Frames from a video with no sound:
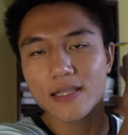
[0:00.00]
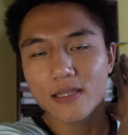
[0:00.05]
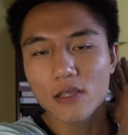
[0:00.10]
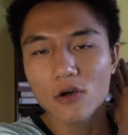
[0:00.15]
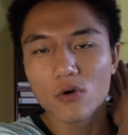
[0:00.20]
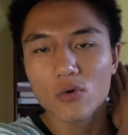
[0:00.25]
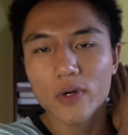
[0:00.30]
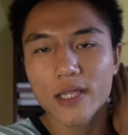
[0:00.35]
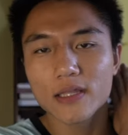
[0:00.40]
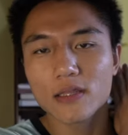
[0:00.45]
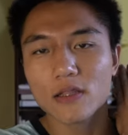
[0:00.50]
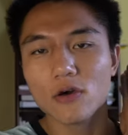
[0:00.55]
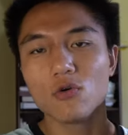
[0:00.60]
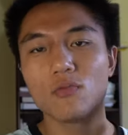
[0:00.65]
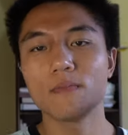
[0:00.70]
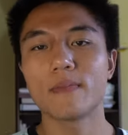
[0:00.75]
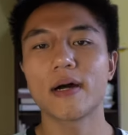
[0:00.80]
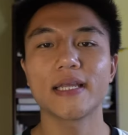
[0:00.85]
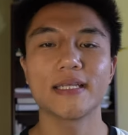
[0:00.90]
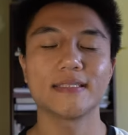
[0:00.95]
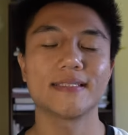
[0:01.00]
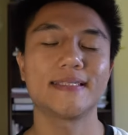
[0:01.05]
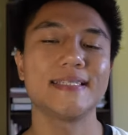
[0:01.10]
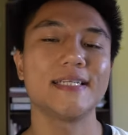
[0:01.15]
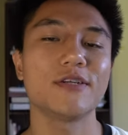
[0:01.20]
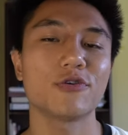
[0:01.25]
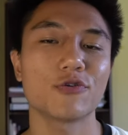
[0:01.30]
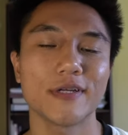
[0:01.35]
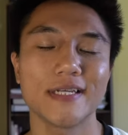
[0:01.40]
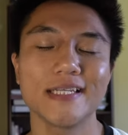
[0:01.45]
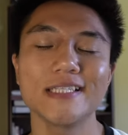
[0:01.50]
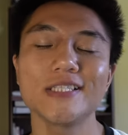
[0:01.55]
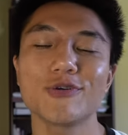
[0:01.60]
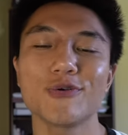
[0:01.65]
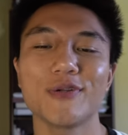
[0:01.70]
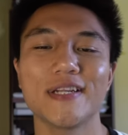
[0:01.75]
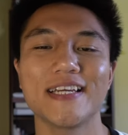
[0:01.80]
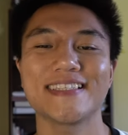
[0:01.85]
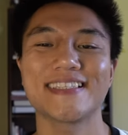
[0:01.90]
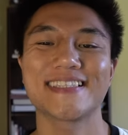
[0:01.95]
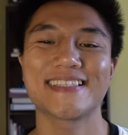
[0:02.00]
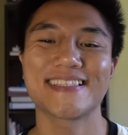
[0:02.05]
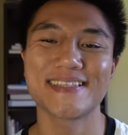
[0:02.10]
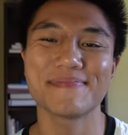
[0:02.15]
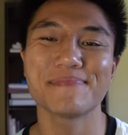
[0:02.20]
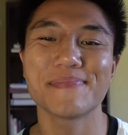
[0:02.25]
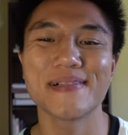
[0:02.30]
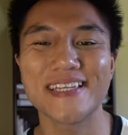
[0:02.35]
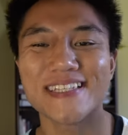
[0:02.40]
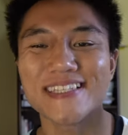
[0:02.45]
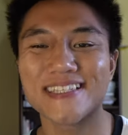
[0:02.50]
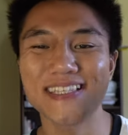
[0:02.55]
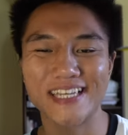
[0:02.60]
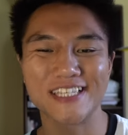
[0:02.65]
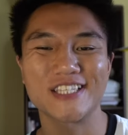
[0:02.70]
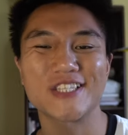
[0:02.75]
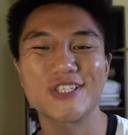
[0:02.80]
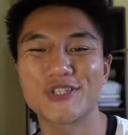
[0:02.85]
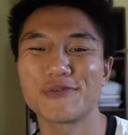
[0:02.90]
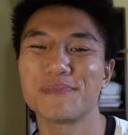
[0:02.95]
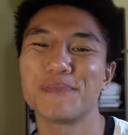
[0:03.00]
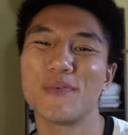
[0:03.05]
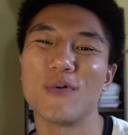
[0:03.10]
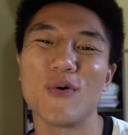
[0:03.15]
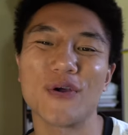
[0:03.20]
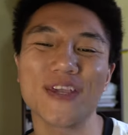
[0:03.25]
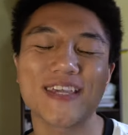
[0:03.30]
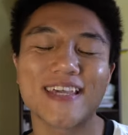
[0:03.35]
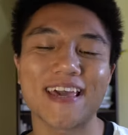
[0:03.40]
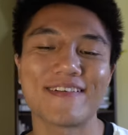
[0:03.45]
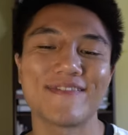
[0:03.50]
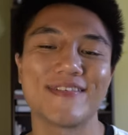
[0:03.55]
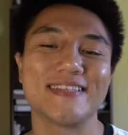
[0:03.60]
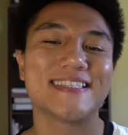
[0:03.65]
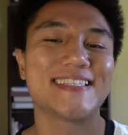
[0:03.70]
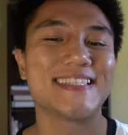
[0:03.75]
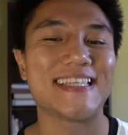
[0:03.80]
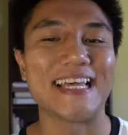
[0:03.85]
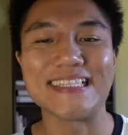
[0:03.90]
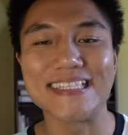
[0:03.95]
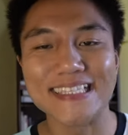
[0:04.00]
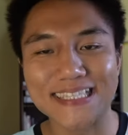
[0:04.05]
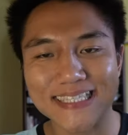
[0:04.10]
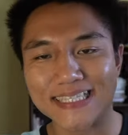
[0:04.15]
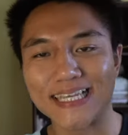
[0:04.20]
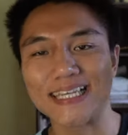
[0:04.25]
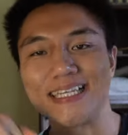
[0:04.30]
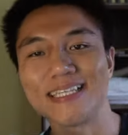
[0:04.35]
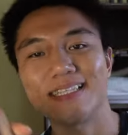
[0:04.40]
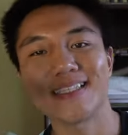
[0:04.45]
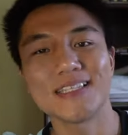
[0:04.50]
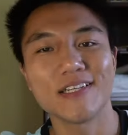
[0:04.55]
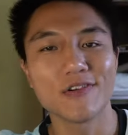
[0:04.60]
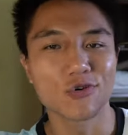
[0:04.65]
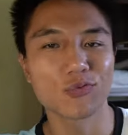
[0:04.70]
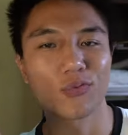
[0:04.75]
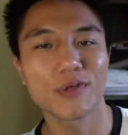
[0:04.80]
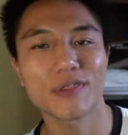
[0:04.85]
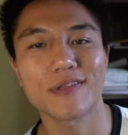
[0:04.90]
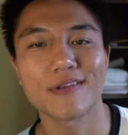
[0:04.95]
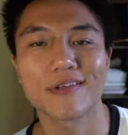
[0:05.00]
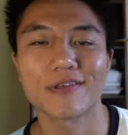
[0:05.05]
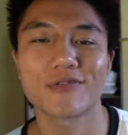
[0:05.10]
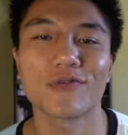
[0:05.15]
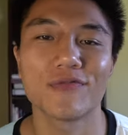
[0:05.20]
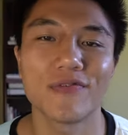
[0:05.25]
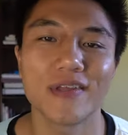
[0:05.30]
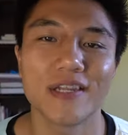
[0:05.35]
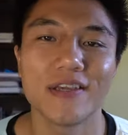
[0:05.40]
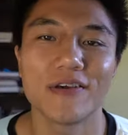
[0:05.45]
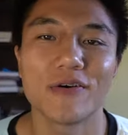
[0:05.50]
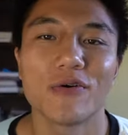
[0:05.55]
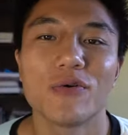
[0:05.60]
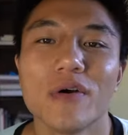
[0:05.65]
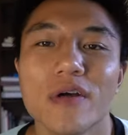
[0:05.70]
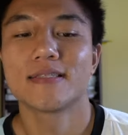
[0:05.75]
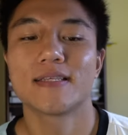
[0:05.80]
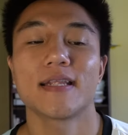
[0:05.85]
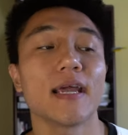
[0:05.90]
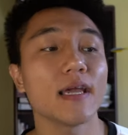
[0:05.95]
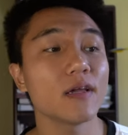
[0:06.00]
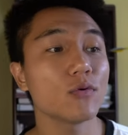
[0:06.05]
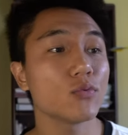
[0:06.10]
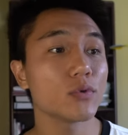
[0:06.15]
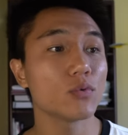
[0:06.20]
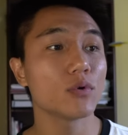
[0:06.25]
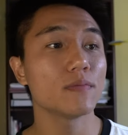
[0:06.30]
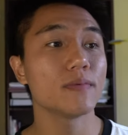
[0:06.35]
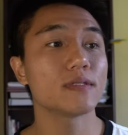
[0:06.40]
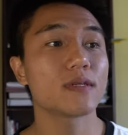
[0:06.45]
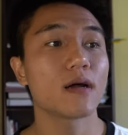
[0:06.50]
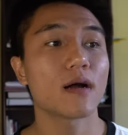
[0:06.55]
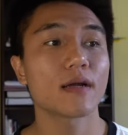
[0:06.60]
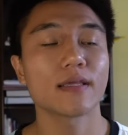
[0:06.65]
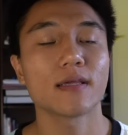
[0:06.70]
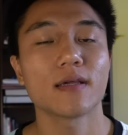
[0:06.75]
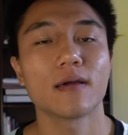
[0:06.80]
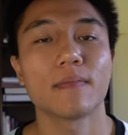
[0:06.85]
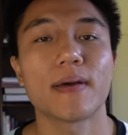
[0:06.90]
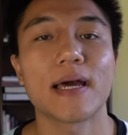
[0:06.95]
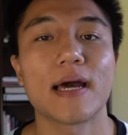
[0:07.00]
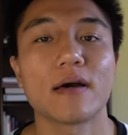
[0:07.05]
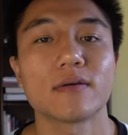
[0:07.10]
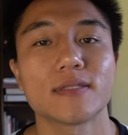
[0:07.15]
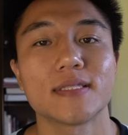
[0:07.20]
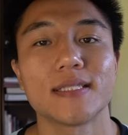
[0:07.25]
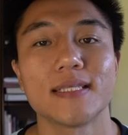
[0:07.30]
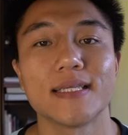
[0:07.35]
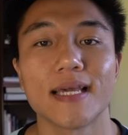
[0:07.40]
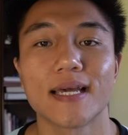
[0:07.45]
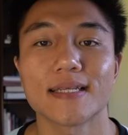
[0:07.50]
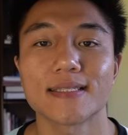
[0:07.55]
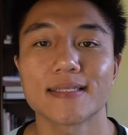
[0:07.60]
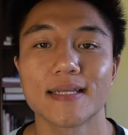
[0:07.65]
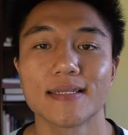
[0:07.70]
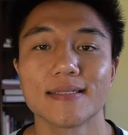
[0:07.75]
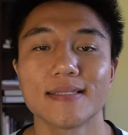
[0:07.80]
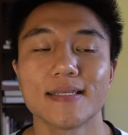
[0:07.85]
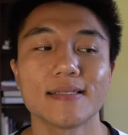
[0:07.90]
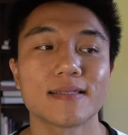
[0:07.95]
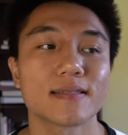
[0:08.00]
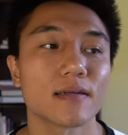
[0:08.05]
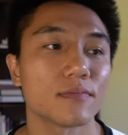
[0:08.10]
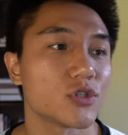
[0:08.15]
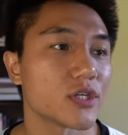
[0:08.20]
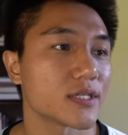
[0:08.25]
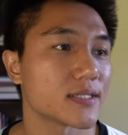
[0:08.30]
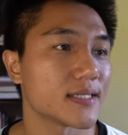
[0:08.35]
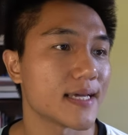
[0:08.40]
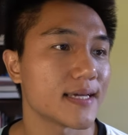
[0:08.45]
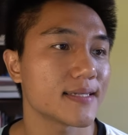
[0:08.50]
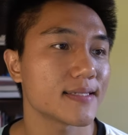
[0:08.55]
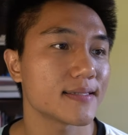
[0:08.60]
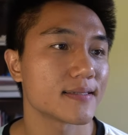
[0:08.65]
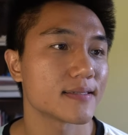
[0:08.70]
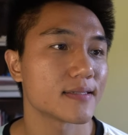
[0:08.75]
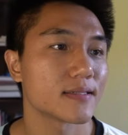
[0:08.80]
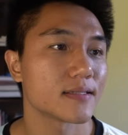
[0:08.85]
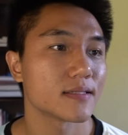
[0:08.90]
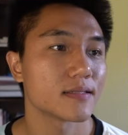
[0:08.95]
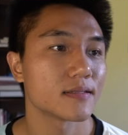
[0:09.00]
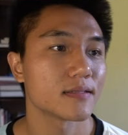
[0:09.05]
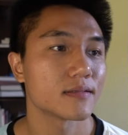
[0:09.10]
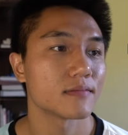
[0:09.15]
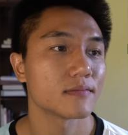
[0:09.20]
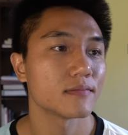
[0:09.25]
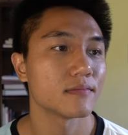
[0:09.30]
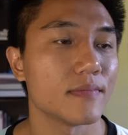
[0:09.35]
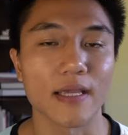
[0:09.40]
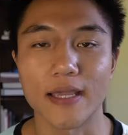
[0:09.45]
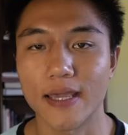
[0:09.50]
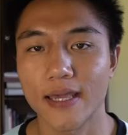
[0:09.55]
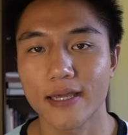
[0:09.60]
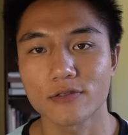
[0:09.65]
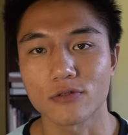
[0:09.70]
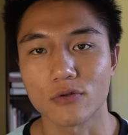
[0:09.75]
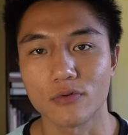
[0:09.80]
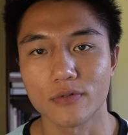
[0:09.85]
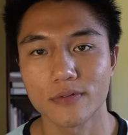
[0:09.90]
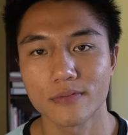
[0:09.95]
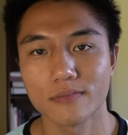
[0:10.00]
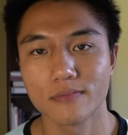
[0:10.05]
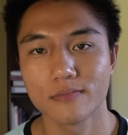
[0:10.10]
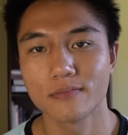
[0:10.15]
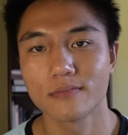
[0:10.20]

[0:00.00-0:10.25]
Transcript: Hello, hello, my dear internet siblings. It's your boy, Kevin Zensei, here with another video. Today, we will be talking about the S A T subject tests being canceled